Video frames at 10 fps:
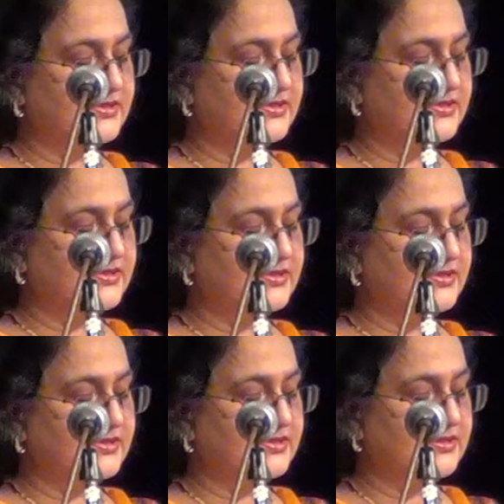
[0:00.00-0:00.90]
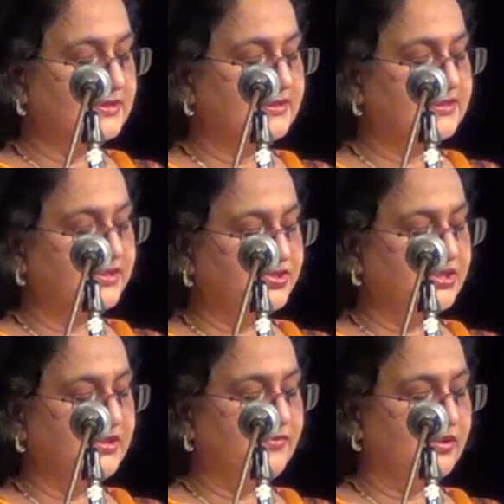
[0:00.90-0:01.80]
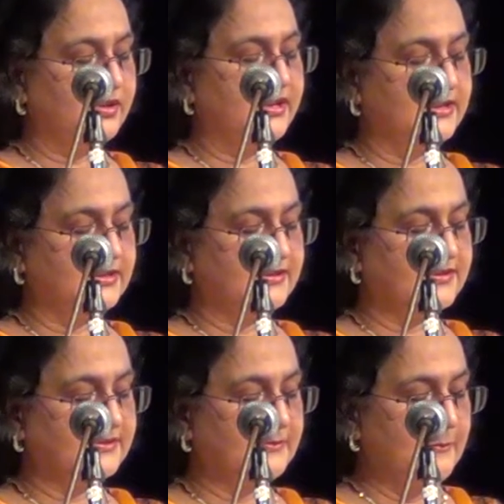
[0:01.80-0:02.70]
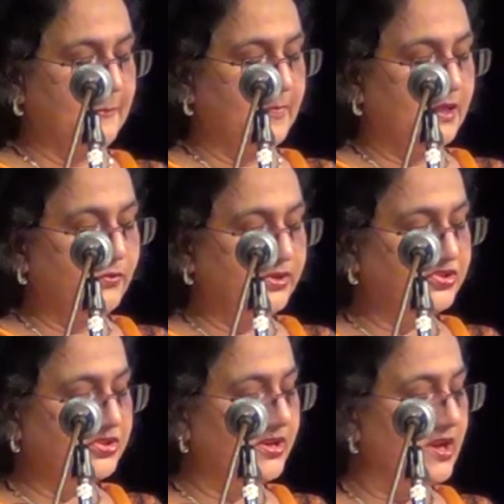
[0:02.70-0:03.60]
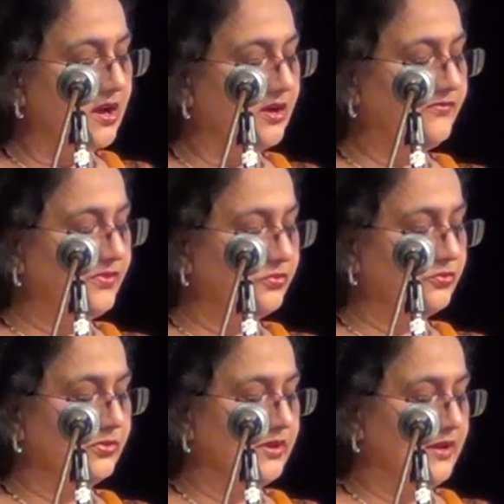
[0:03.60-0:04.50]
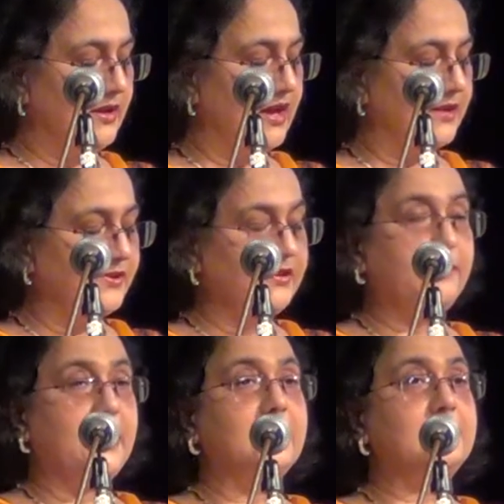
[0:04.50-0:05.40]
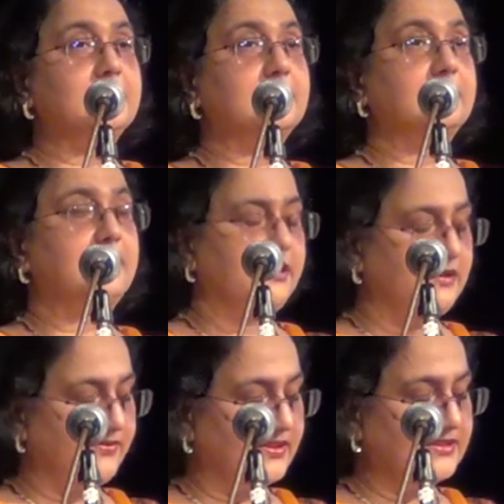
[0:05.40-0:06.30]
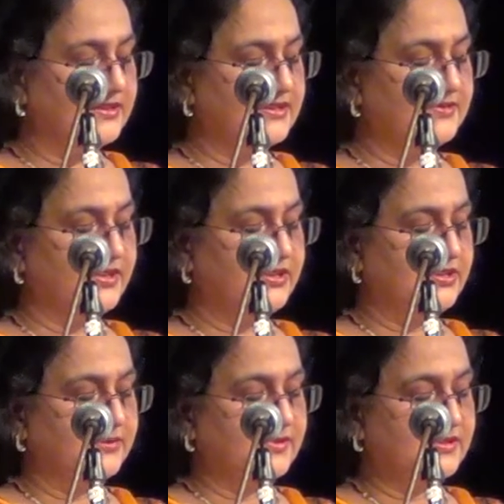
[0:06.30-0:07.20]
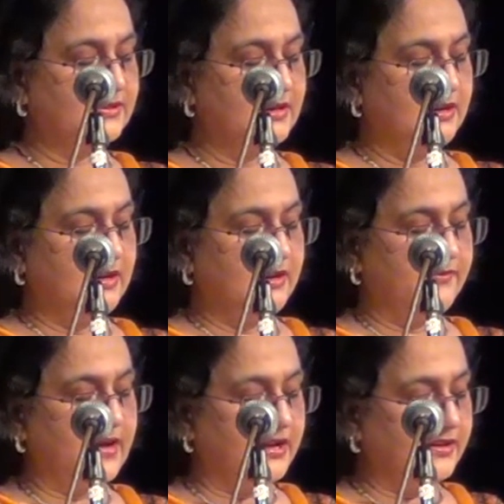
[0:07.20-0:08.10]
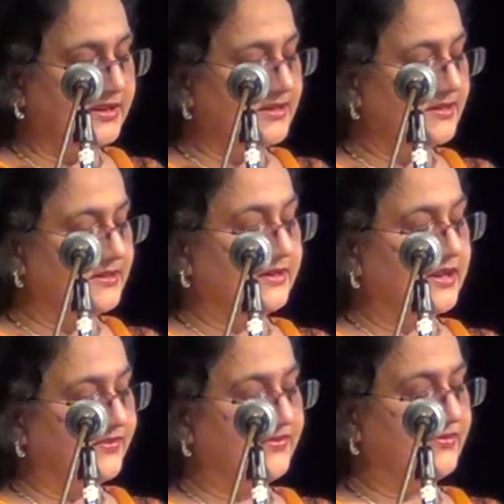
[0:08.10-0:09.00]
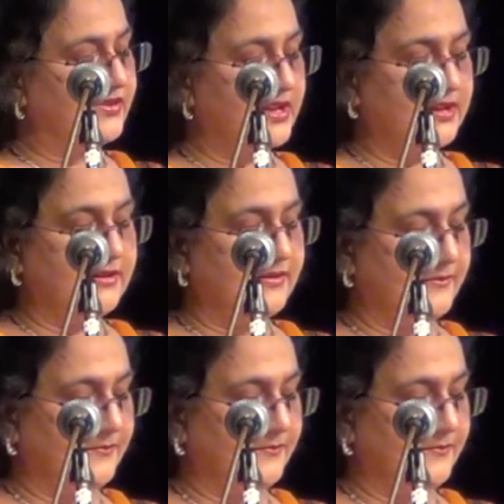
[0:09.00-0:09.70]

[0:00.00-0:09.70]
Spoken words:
corner of the house, searching for her letters, which, in her view, had been abandoned like defenseless victims, violated and left for dead.